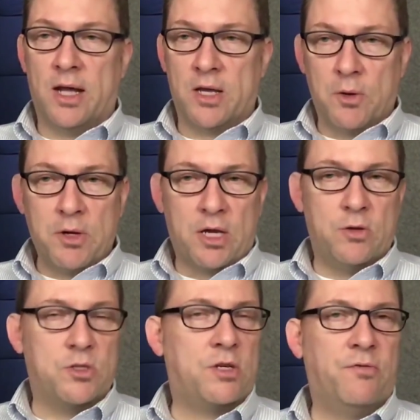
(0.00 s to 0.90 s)
I go to
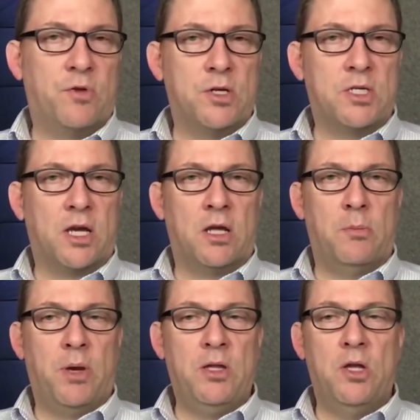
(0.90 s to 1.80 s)
Houston for a
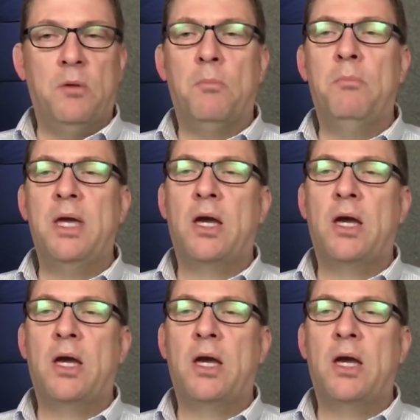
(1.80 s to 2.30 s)
second opinion